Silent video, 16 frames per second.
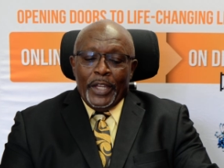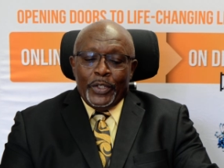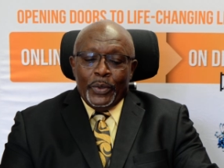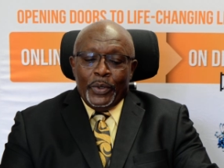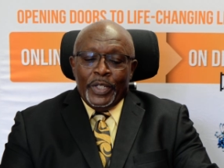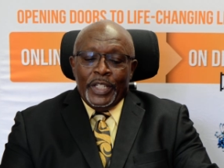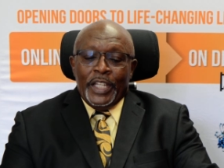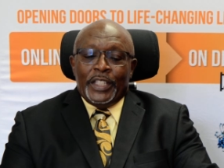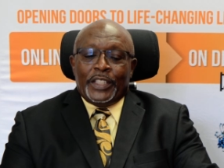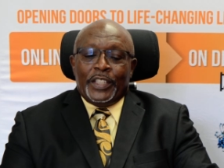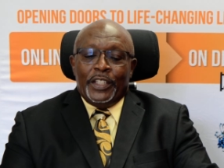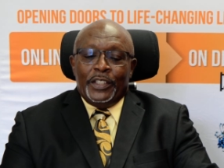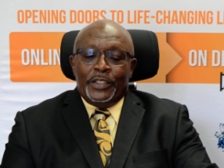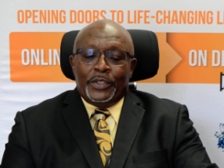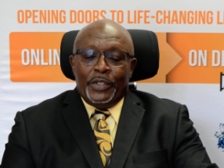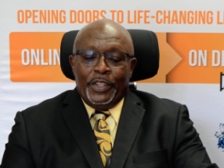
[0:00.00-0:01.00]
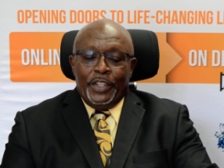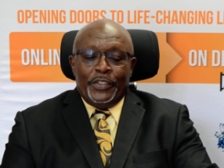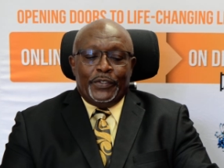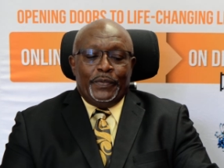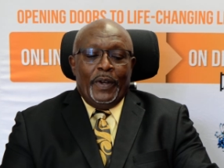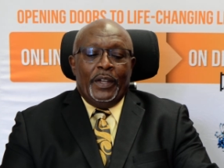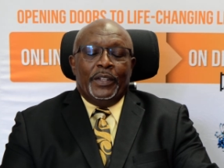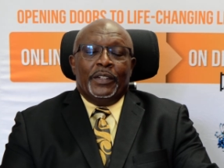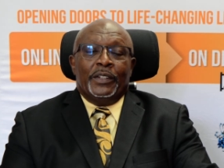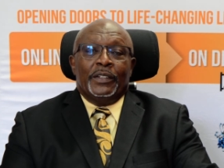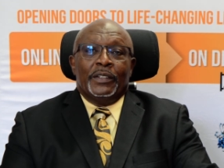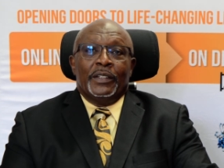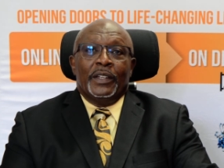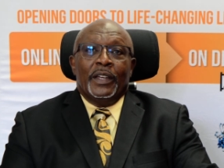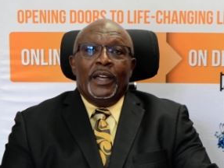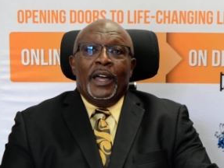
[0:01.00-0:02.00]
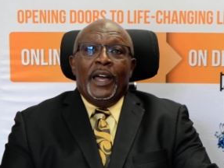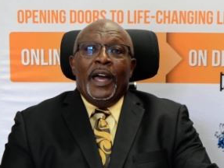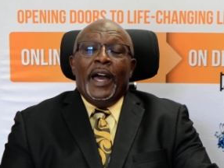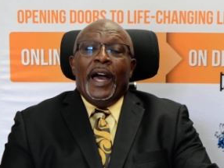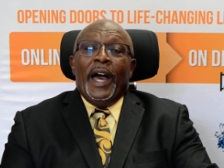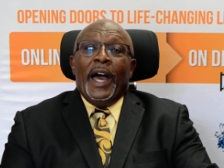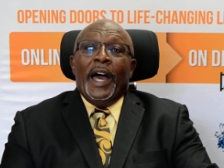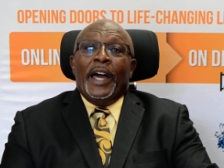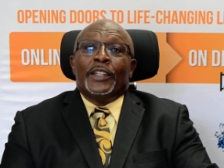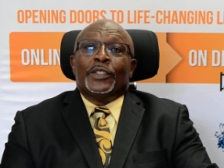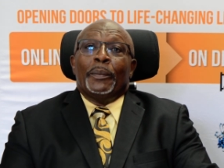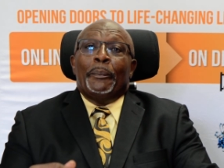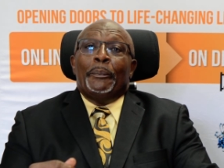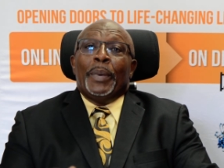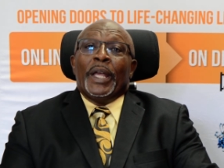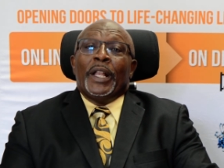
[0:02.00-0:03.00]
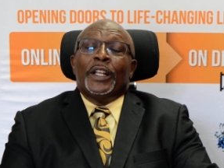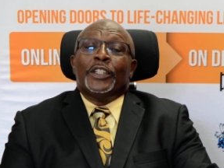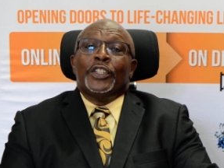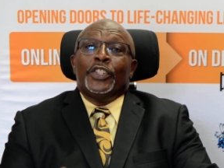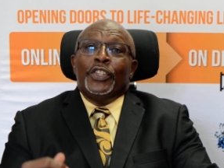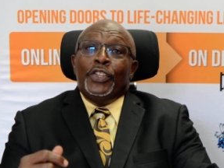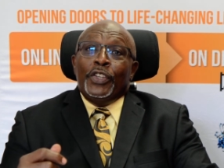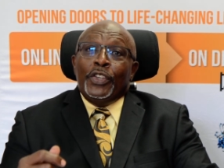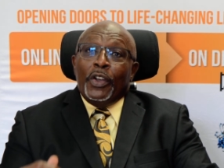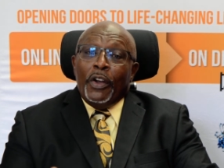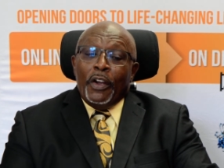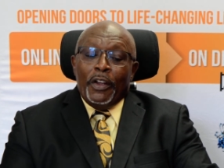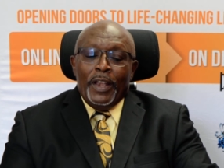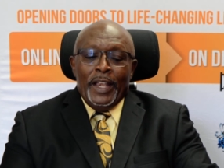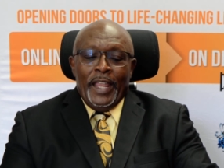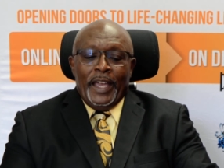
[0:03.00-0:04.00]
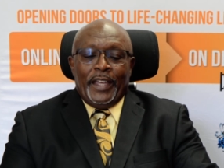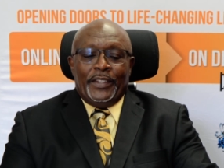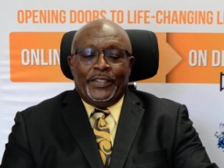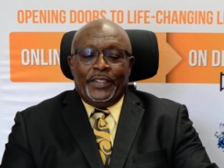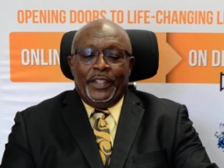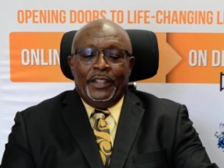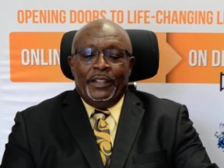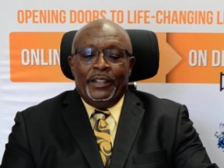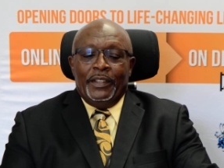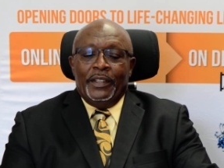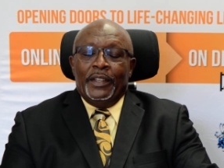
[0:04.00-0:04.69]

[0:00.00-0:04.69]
donating to this fund and to build your legacy